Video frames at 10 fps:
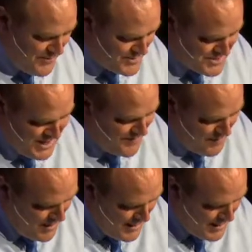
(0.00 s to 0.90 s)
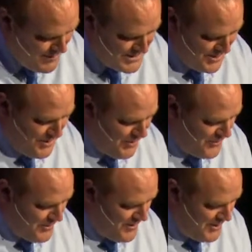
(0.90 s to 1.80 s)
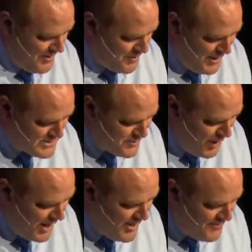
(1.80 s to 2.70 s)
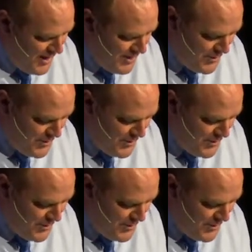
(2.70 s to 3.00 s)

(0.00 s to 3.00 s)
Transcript: verse 10 If a man commits adultery with another man's wife,